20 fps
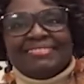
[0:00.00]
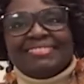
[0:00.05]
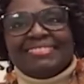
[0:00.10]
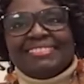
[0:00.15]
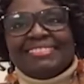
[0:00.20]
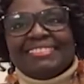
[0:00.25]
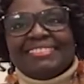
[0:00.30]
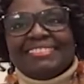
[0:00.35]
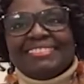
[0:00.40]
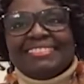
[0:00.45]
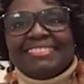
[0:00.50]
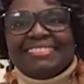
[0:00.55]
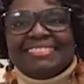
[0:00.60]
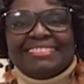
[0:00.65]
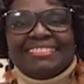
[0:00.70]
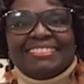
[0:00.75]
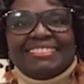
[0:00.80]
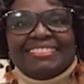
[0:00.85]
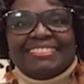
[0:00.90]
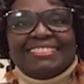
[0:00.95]

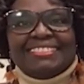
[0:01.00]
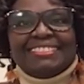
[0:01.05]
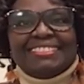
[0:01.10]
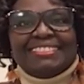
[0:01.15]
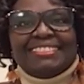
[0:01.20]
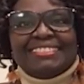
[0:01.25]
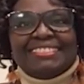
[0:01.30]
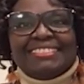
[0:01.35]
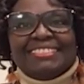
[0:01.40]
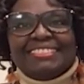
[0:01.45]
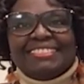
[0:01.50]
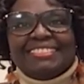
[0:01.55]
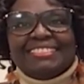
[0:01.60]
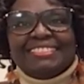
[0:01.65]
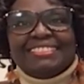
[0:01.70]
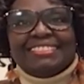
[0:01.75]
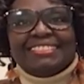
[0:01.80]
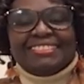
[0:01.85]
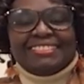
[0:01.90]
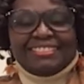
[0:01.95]

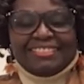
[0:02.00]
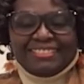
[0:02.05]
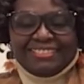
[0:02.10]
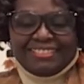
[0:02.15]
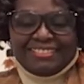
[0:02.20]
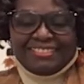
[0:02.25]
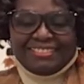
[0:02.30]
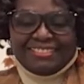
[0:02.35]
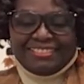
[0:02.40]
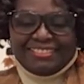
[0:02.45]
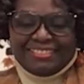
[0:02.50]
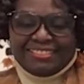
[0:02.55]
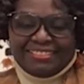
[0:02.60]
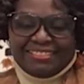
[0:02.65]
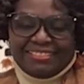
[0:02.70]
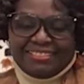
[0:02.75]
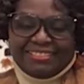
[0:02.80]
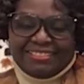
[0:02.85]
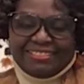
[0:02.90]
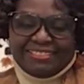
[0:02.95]

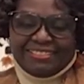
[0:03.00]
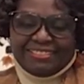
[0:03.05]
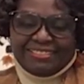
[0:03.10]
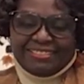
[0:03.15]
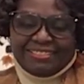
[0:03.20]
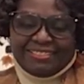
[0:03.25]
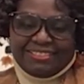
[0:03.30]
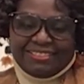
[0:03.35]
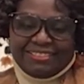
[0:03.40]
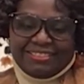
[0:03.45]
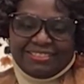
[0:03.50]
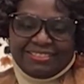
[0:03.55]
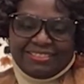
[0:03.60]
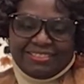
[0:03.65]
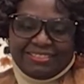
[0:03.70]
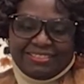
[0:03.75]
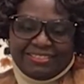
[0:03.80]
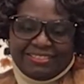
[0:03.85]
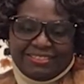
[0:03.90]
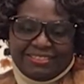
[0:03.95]

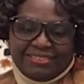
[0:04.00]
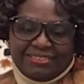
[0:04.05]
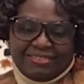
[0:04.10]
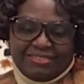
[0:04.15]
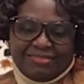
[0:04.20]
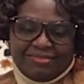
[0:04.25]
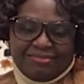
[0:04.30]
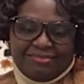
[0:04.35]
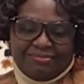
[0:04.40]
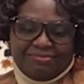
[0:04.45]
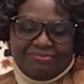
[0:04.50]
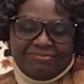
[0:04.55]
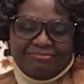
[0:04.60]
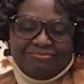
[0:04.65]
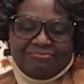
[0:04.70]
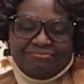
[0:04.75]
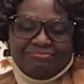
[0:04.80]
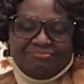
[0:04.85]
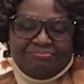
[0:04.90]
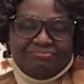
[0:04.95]

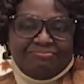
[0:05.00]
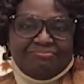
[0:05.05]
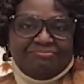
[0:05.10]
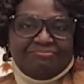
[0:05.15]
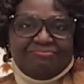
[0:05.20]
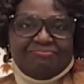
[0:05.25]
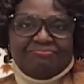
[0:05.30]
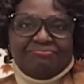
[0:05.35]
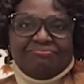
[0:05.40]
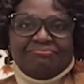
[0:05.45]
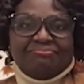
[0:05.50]
This person isn't speaking.